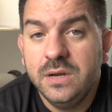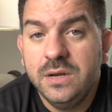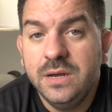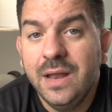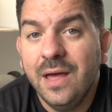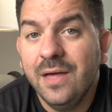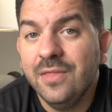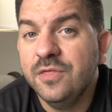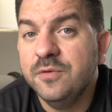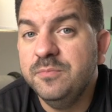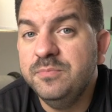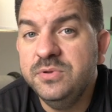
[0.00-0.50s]

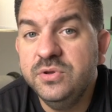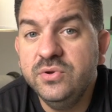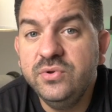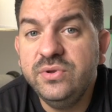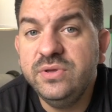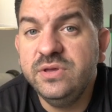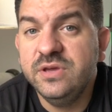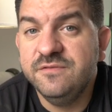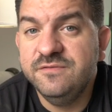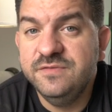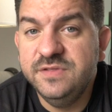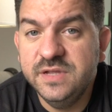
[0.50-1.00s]
Now the
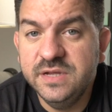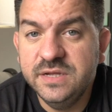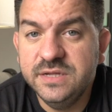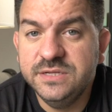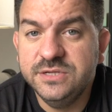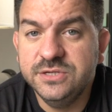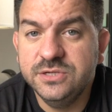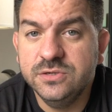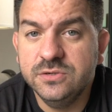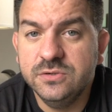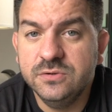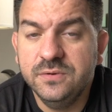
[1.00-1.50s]
beauty of
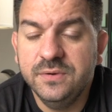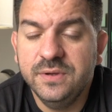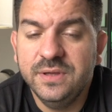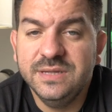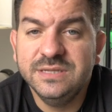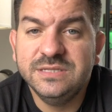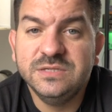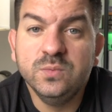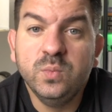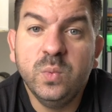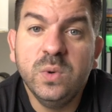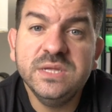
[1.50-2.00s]
digital,
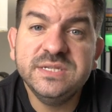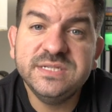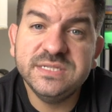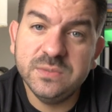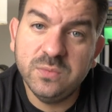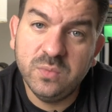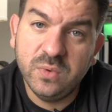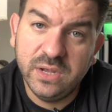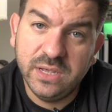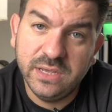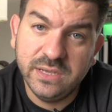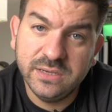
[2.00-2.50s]
it's
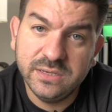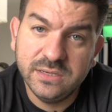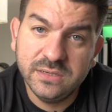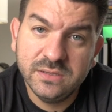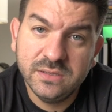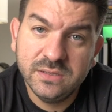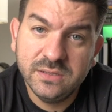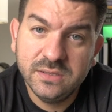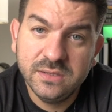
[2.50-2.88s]
WYSIWYG.